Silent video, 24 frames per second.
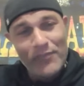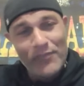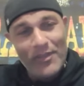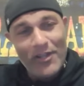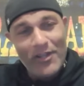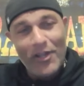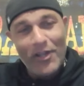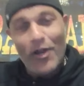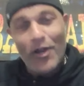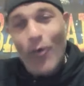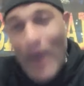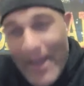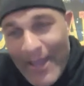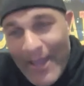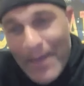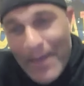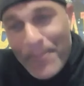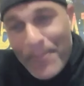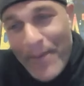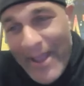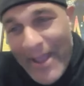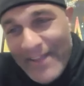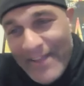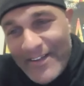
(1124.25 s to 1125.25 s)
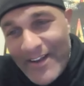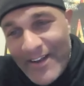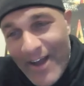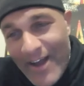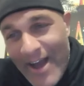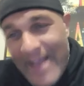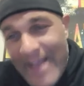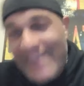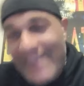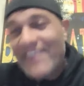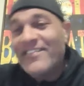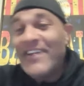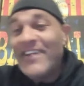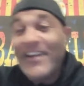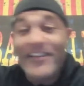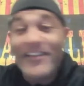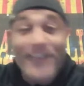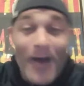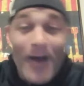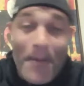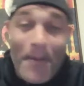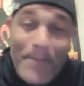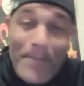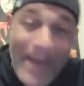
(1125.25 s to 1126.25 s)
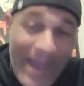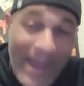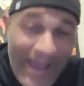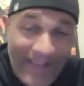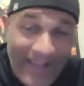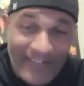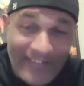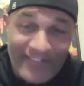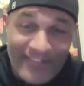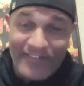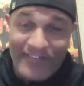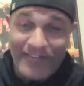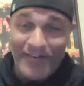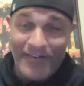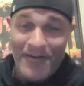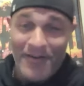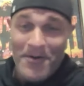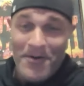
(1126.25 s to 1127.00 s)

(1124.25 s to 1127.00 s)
You know why you hit Pena nine? Because he gets on base.